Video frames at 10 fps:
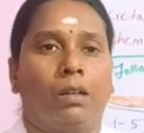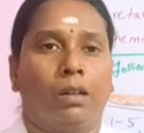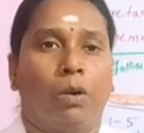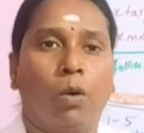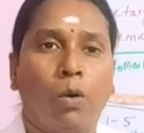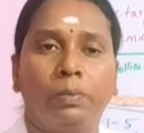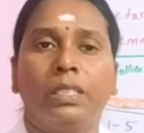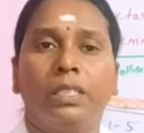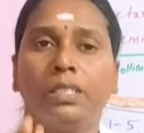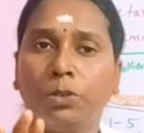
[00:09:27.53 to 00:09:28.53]
Hope
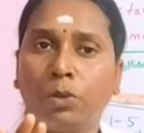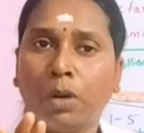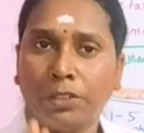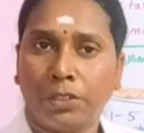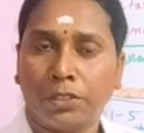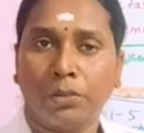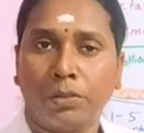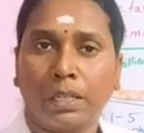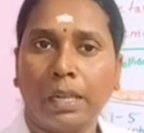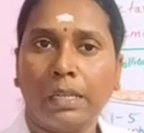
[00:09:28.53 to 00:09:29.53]
this you understood
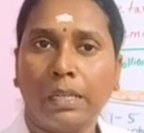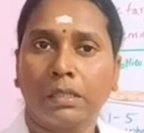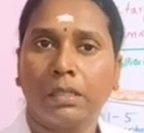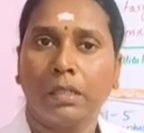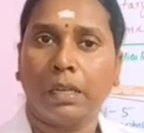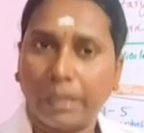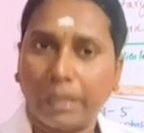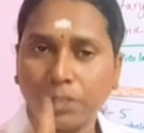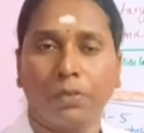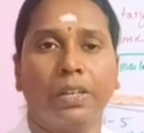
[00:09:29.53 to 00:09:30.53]
the class. In
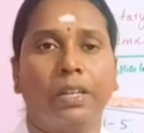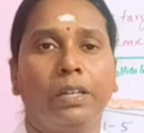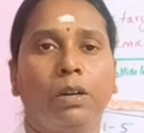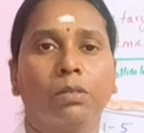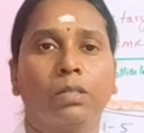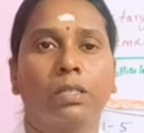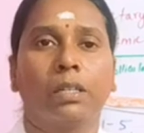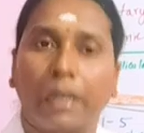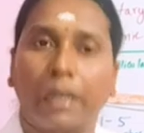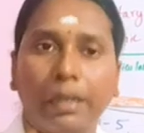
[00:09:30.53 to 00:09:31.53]
case of any doubts,
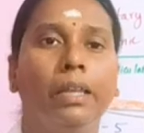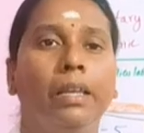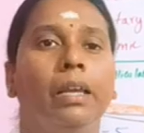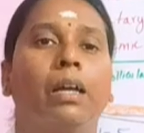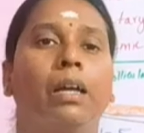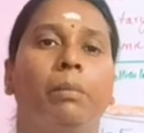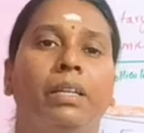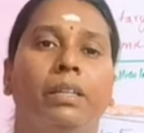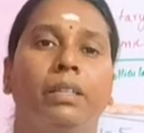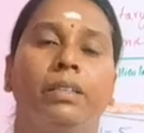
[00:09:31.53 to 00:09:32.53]
kindly
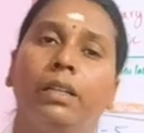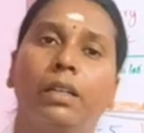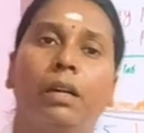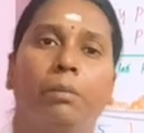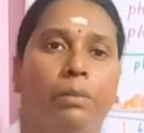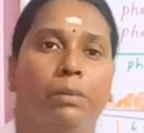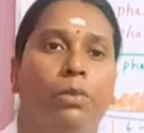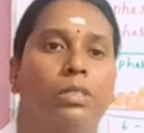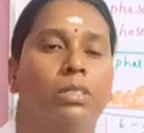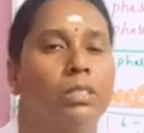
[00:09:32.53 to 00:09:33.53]
comment in the comment
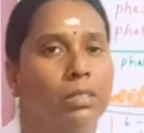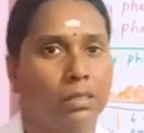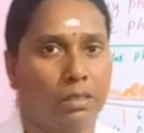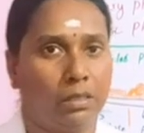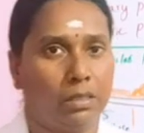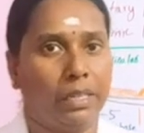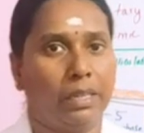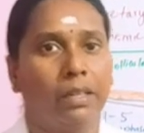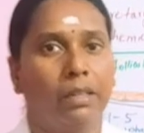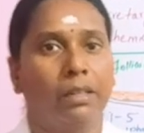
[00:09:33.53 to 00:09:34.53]
box. Take
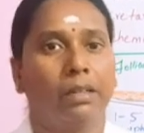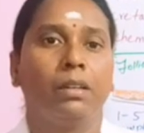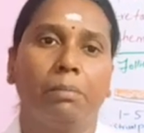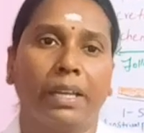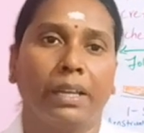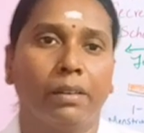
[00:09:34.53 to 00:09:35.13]
care. Bye.